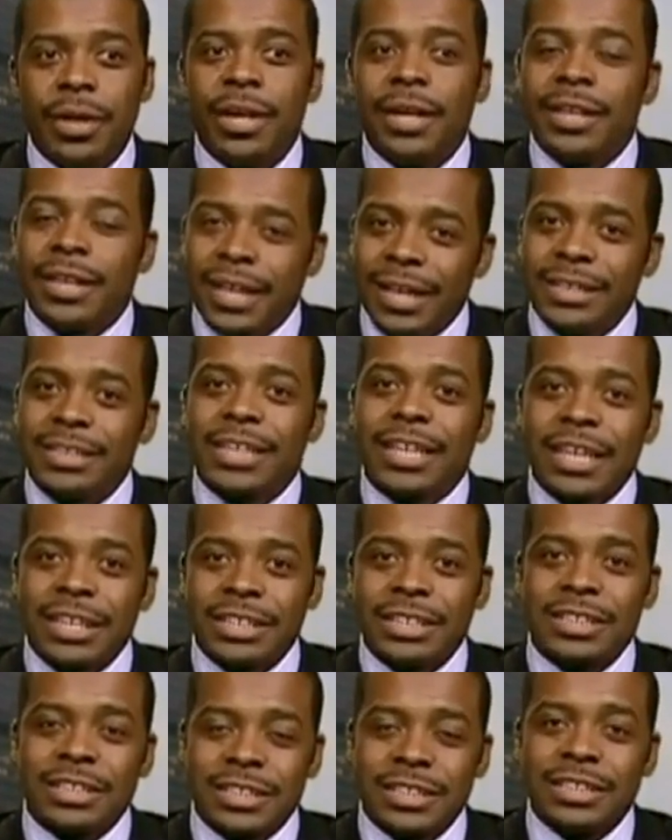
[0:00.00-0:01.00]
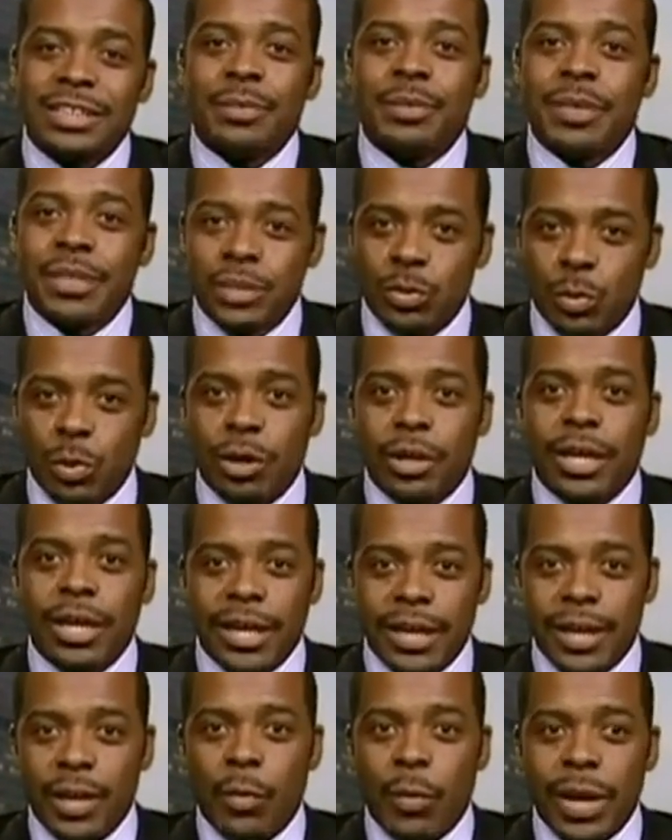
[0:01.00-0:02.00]
the education system is working
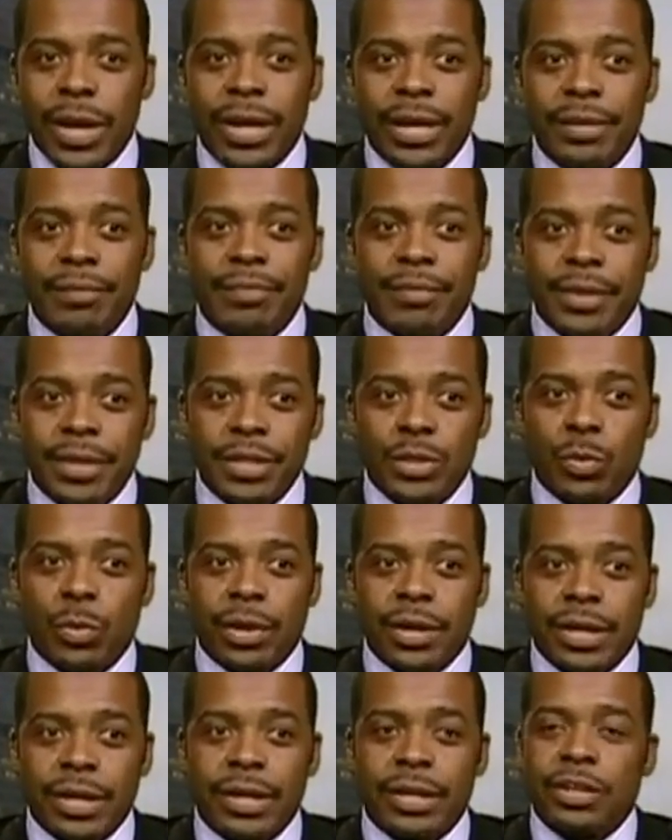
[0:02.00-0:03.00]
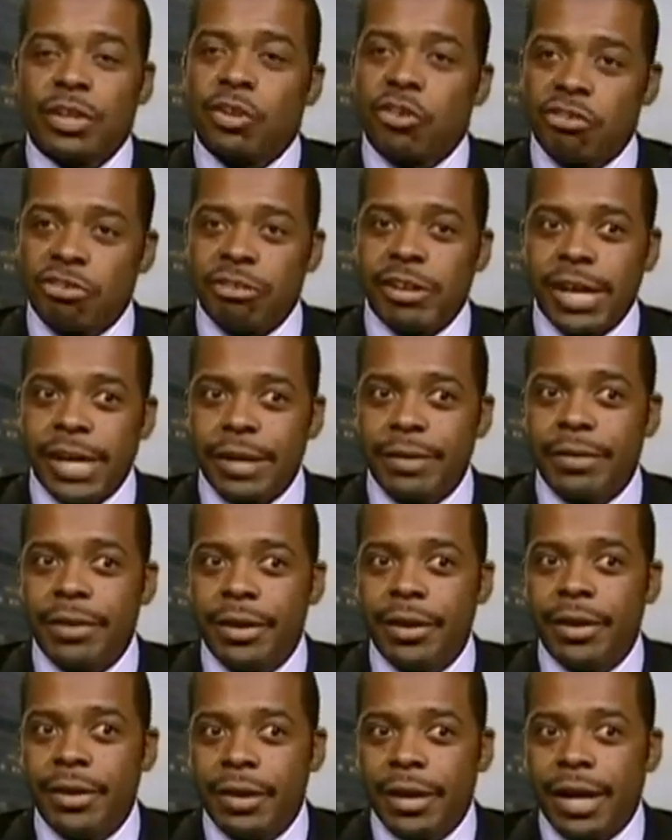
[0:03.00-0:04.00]
in a way. It's working to create,
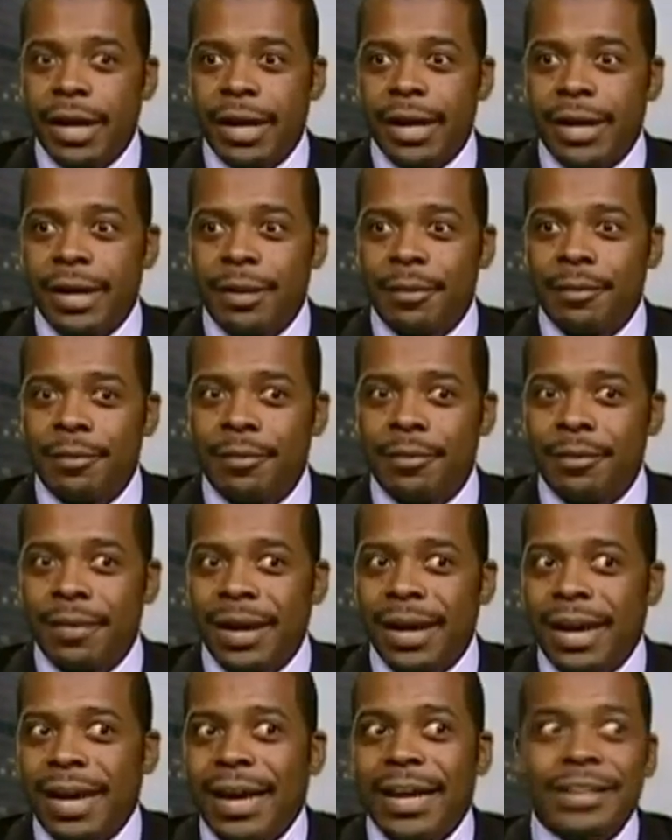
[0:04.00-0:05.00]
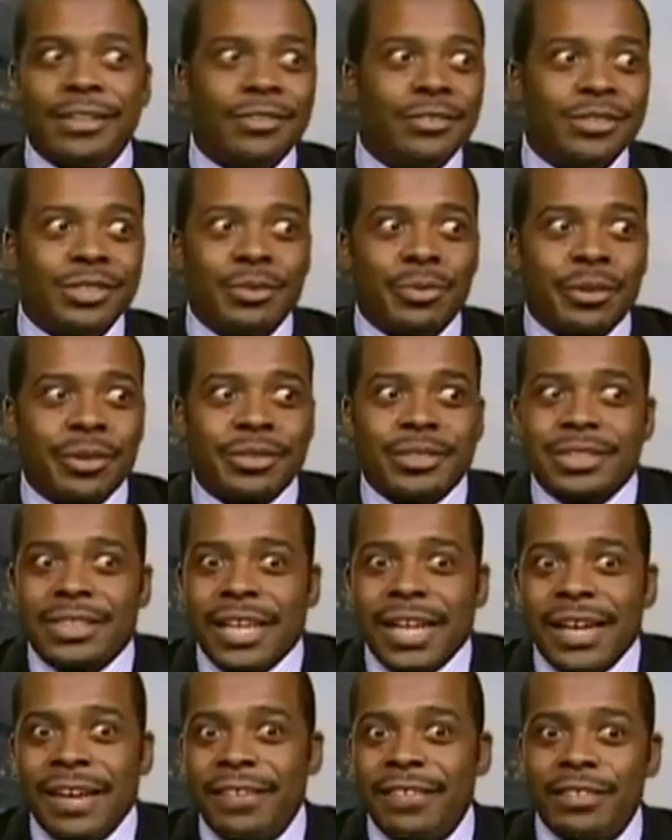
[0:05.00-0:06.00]
I hate to use the word
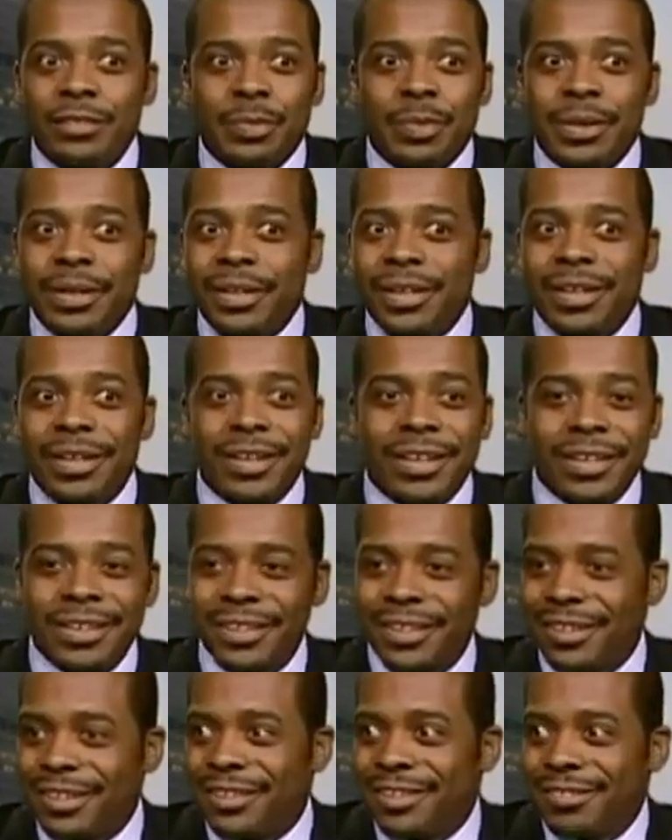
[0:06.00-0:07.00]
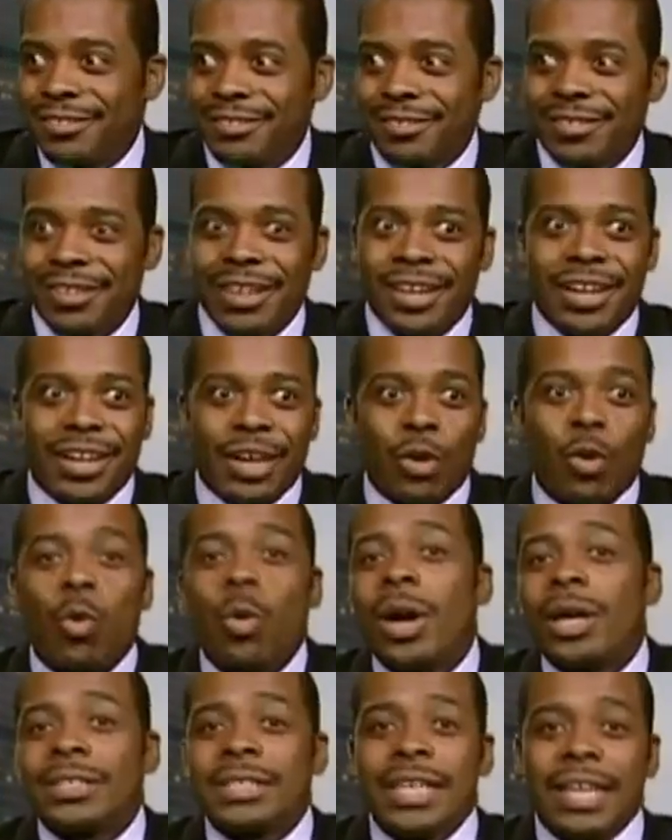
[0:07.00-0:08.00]
slaves, but a
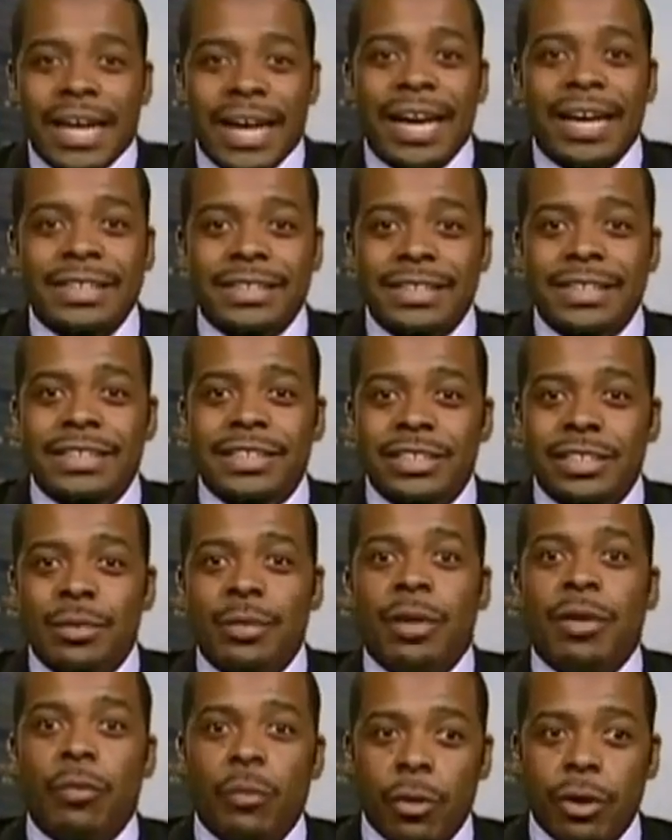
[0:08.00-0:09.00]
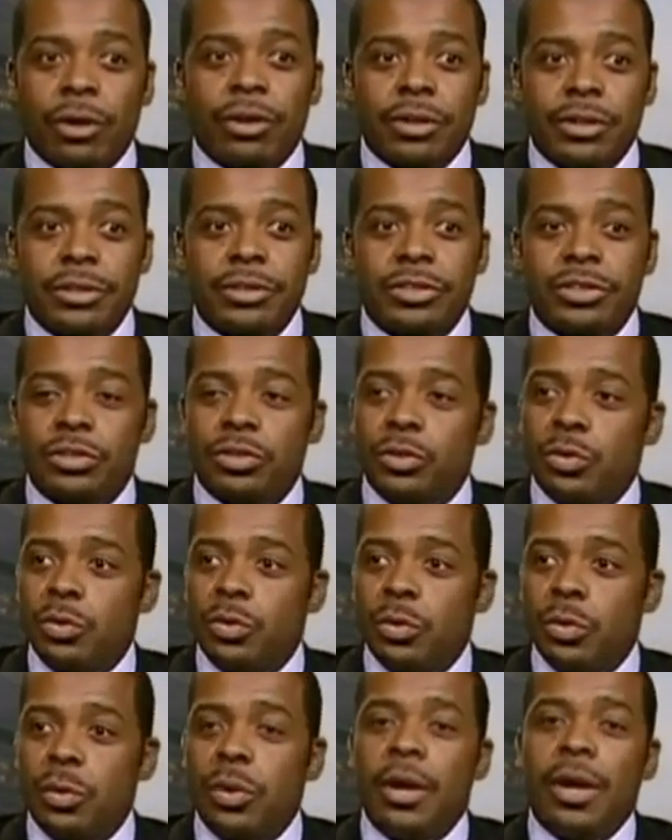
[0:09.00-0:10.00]
quasi-caste system of workers to